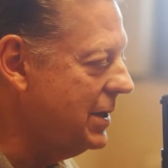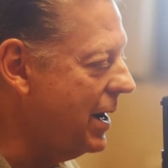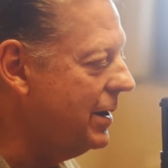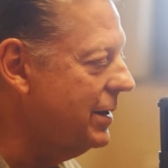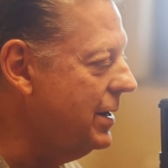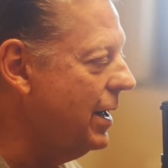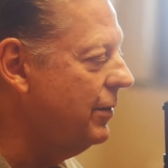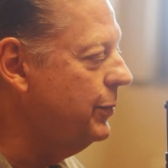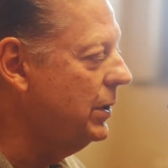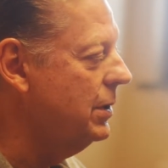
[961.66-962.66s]
aren't
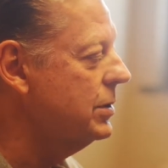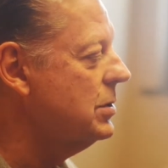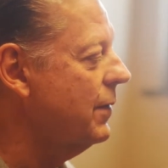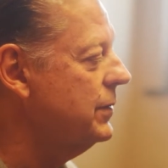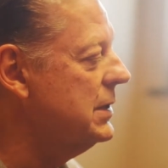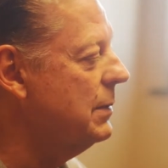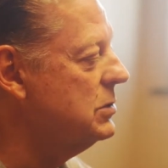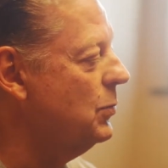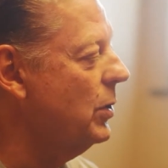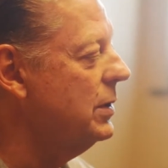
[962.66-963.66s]
enough, because oftentimes
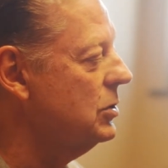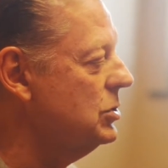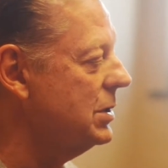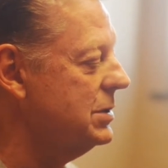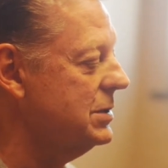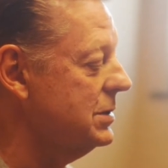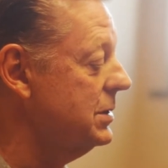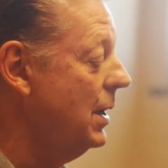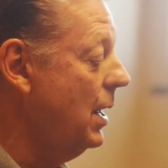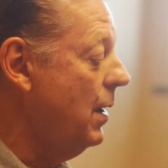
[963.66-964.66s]
you find the
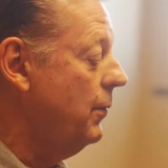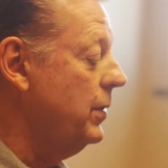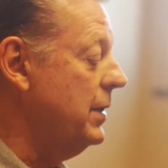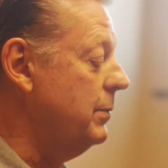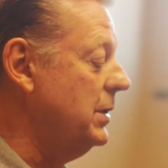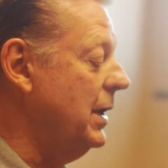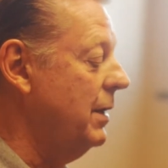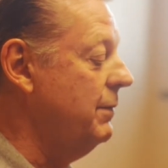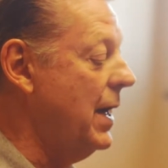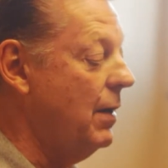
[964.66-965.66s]
injustices, for them to get
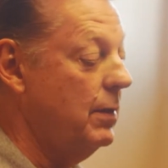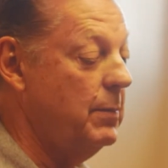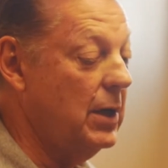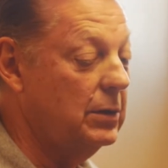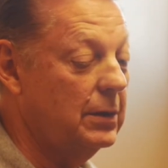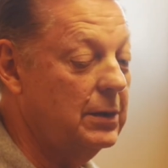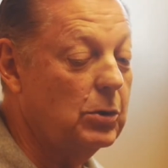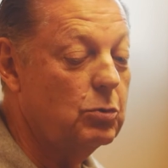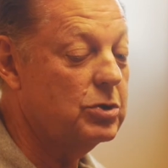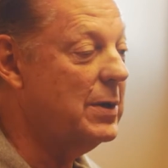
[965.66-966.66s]
involved, and may
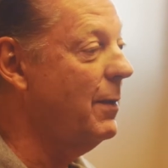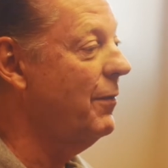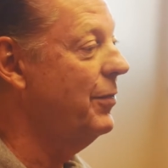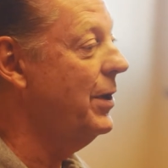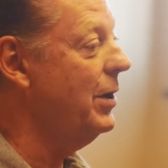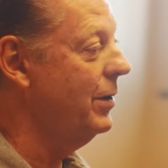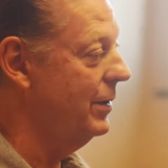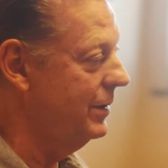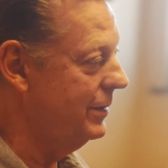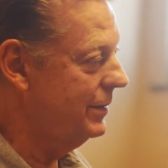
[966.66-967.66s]
lose some of
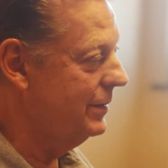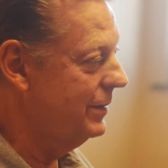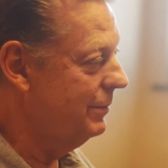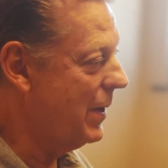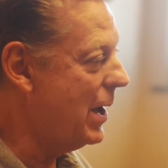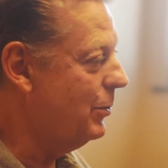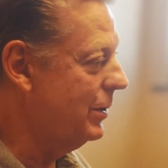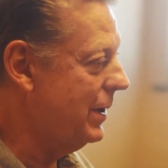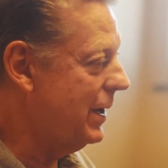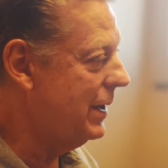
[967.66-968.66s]
their
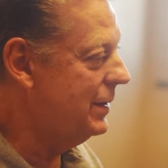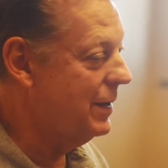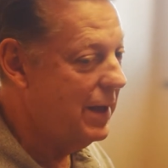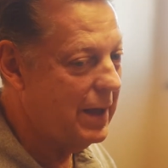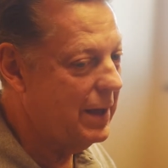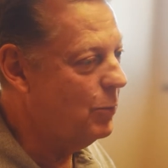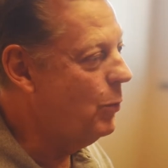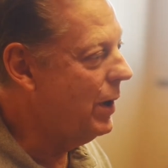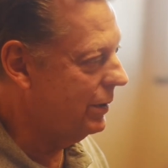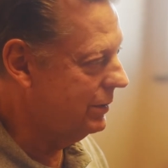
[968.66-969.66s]
power and
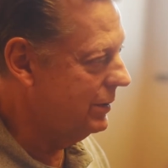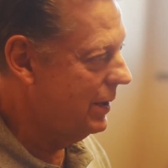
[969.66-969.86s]
wealth.